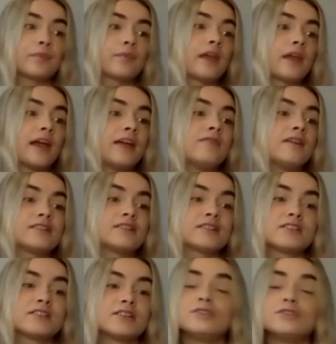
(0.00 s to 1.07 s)
A
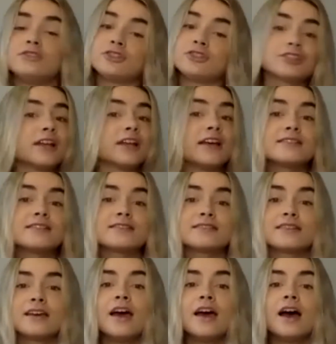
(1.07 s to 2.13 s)
registered nutritionist
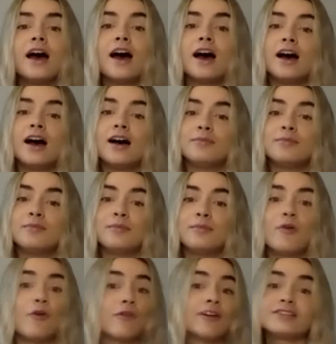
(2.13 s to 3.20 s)

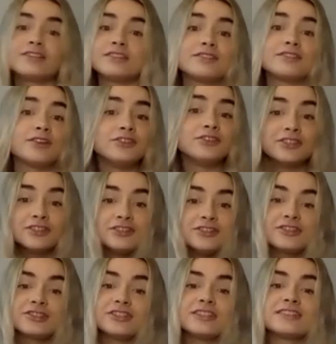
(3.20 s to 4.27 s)
or registered associate
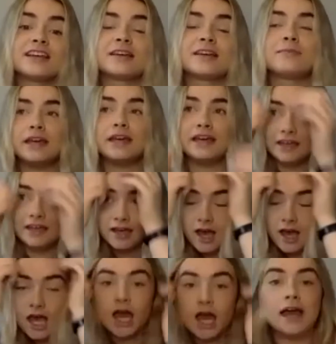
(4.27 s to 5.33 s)
nutritionist like me,
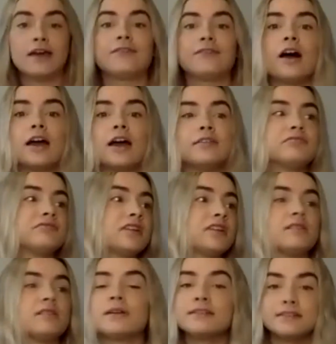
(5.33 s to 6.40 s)
if I've done
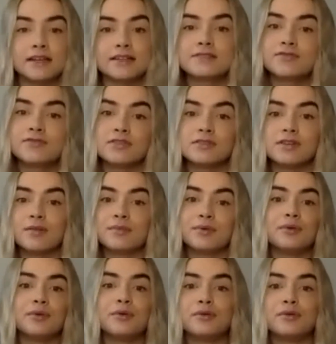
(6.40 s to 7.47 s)
a blood test, for
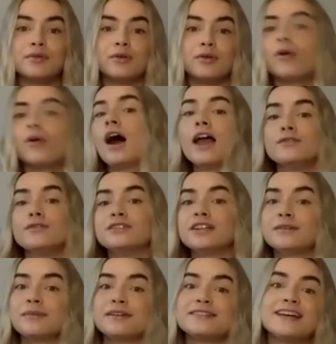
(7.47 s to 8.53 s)
example, or I haven't done a
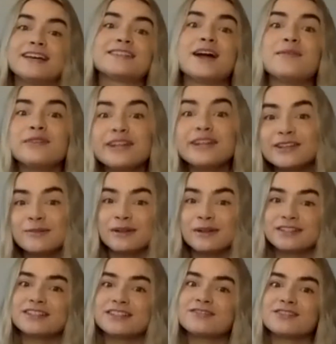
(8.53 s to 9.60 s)
blood test, I'm reading your blood
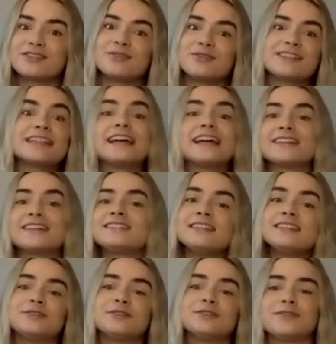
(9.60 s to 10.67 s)
test results and I can see
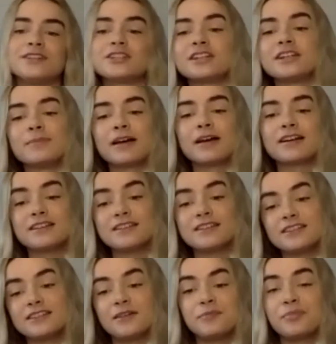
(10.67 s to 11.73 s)
that you're deficient in
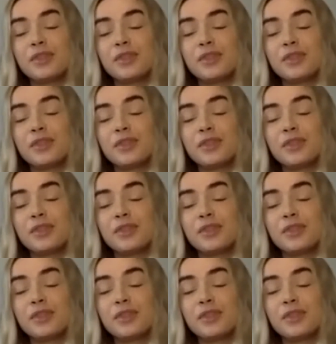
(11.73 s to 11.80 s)
magnesium,